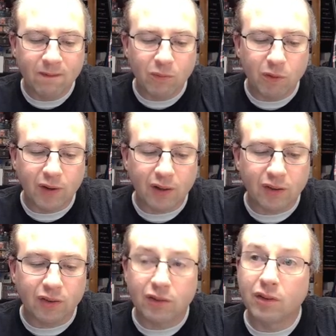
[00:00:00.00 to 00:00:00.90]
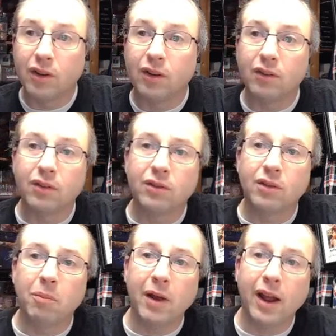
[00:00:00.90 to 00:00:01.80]
We've got this, the,
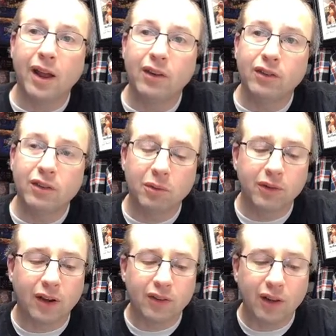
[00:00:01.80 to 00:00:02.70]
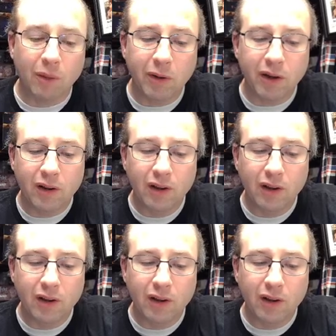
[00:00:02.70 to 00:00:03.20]
the pads. We've got his helmet.